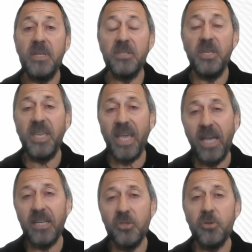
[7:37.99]
so you
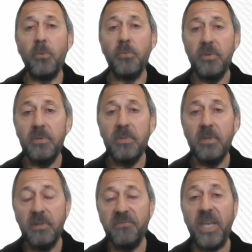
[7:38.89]
can't control
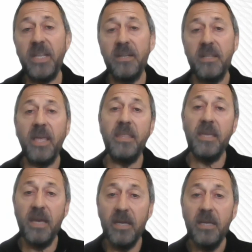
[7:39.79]
the feed into that
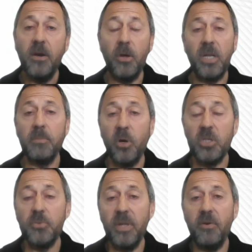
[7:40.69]
deer on a
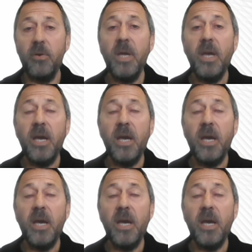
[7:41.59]
commercial level.